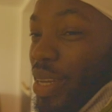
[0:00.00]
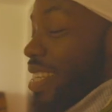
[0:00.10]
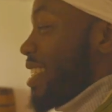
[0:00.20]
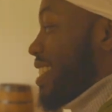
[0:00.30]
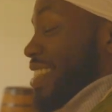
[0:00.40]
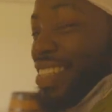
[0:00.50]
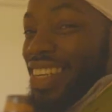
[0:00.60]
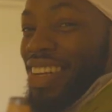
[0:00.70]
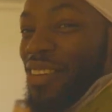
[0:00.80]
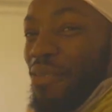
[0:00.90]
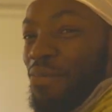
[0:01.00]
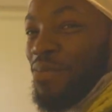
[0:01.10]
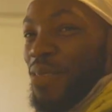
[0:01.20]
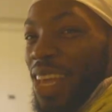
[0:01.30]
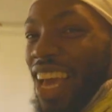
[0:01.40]
is it?
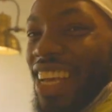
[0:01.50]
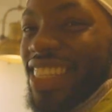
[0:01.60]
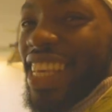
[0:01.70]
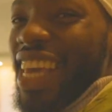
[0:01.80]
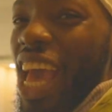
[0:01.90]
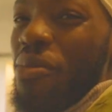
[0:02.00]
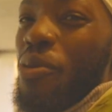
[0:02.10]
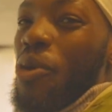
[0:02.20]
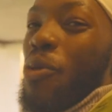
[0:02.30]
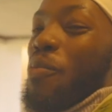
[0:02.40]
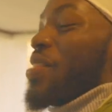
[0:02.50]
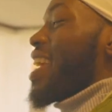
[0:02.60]
It's a game room.